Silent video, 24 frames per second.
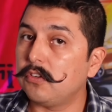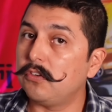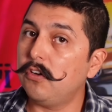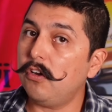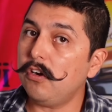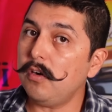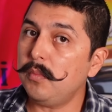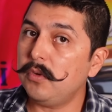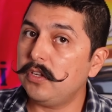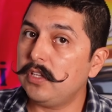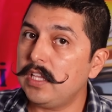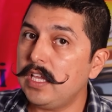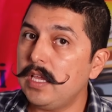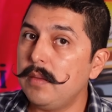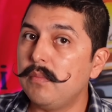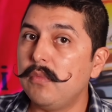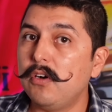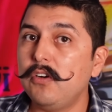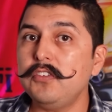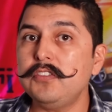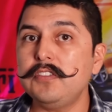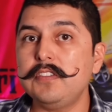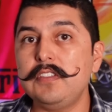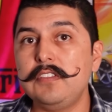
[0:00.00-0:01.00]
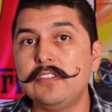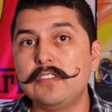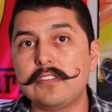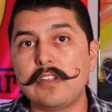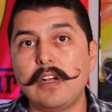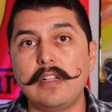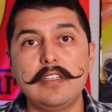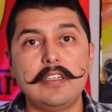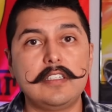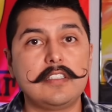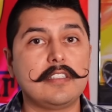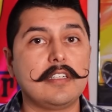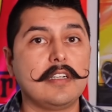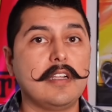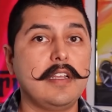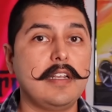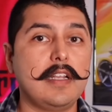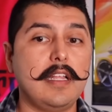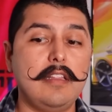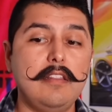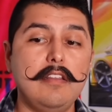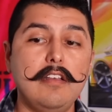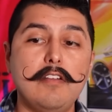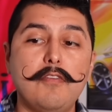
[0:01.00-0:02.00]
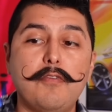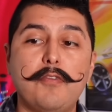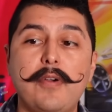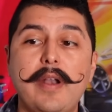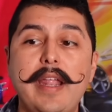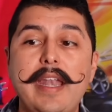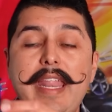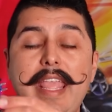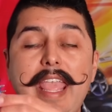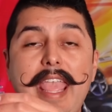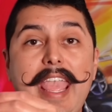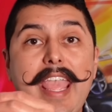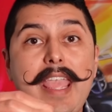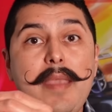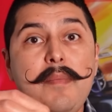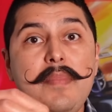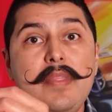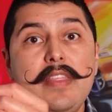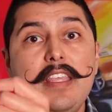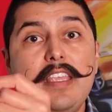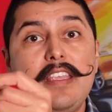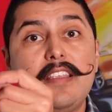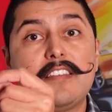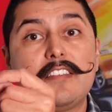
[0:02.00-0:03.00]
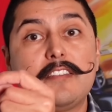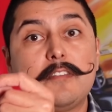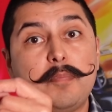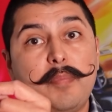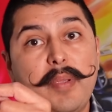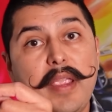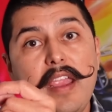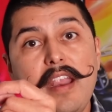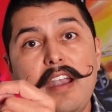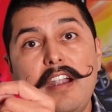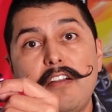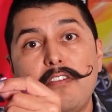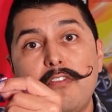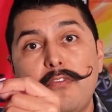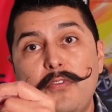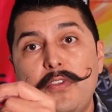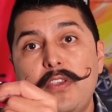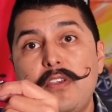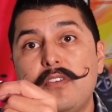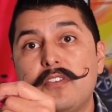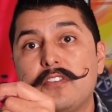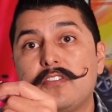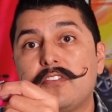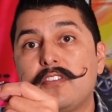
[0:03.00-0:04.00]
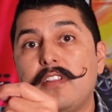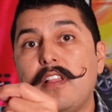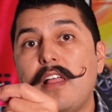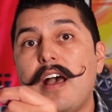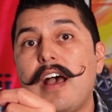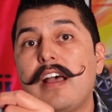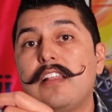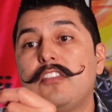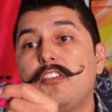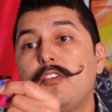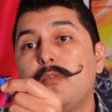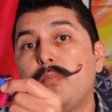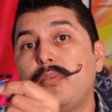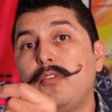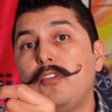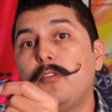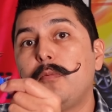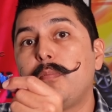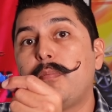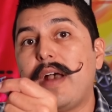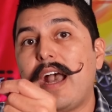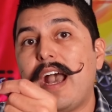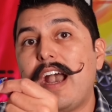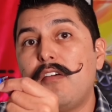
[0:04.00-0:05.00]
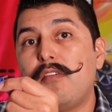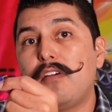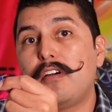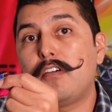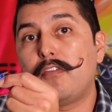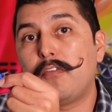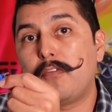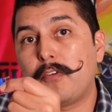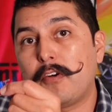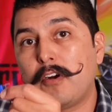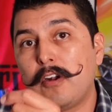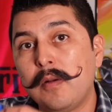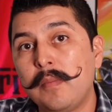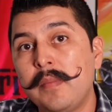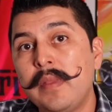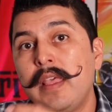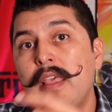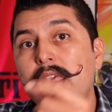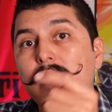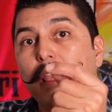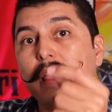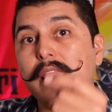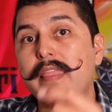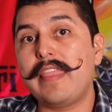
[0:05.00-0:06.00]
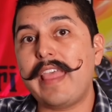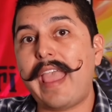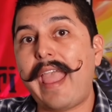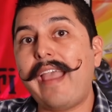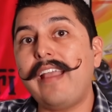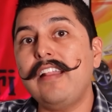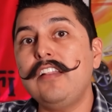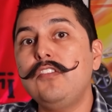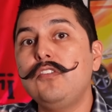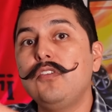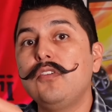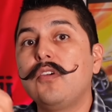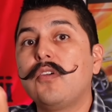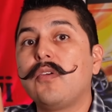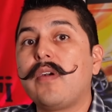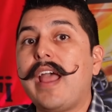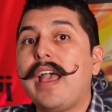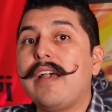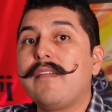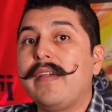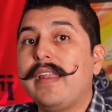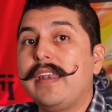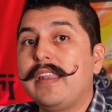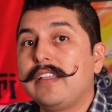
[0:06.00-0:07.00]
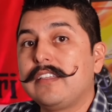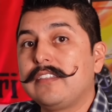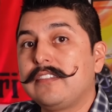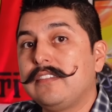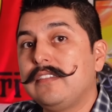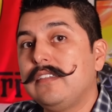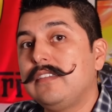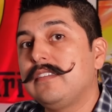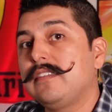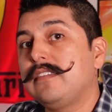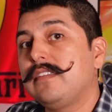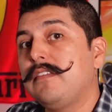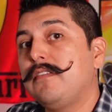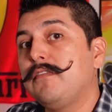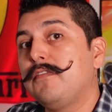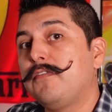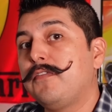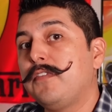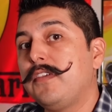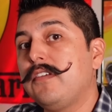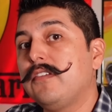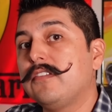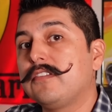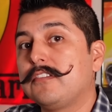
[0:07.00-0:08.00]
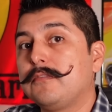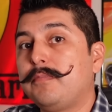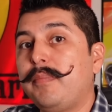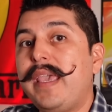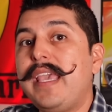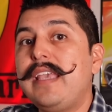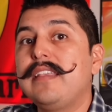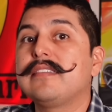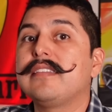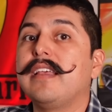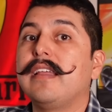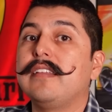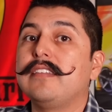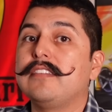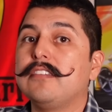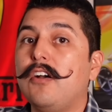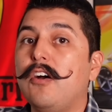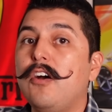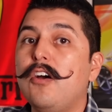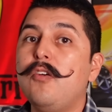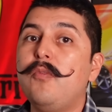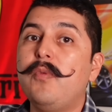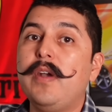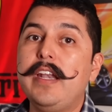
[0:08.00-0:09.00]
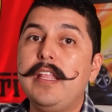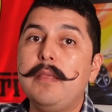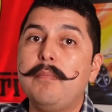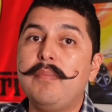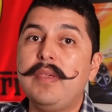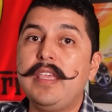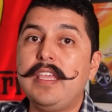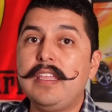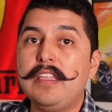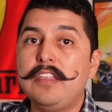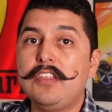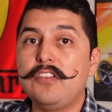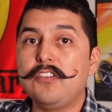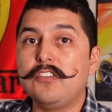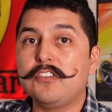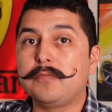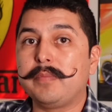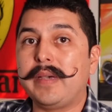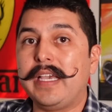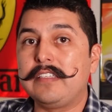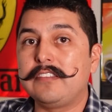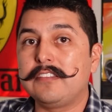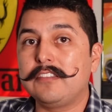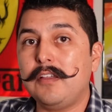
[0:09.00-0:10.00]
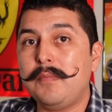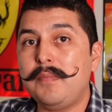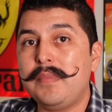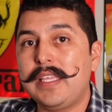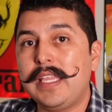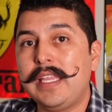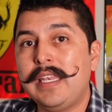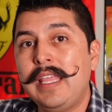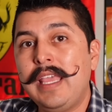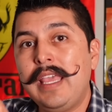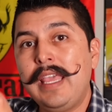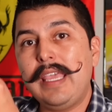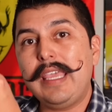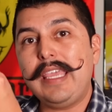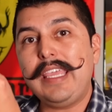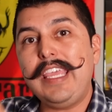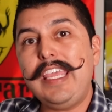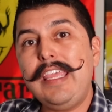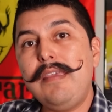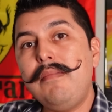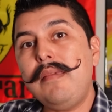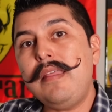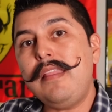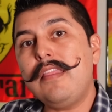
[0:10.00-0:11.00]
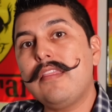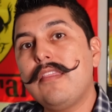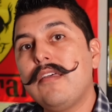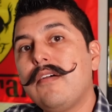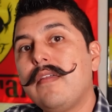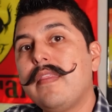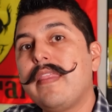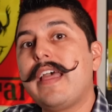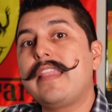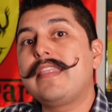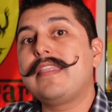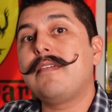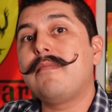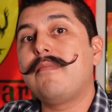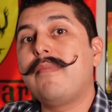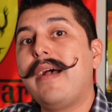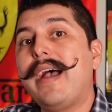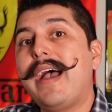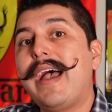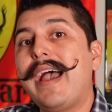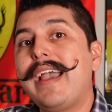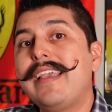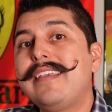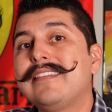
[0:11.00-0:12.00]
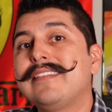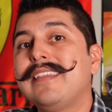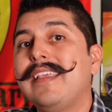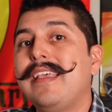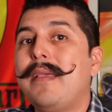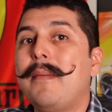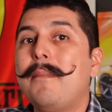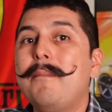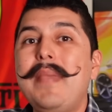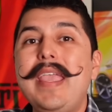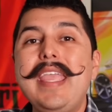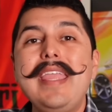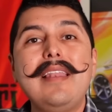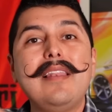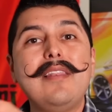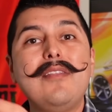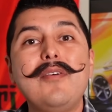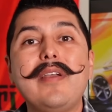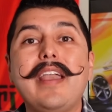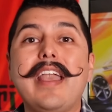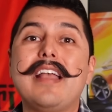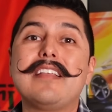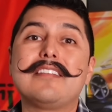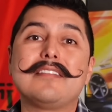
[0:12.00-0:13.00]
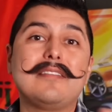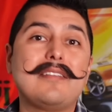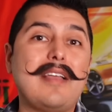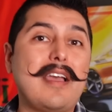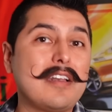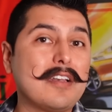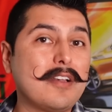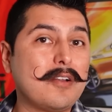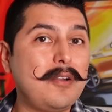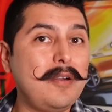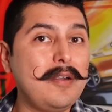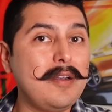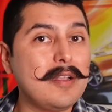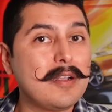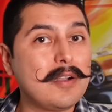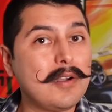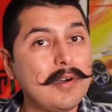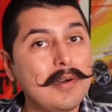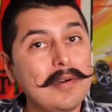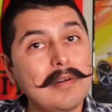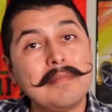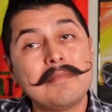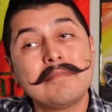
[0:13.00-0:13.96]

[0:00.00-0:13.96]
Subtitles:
normally, most installers are gonna look for an empty spare fuse slot to pull power from than to grab an existing fuse space that is already being used by something, even though that device may look as not critical.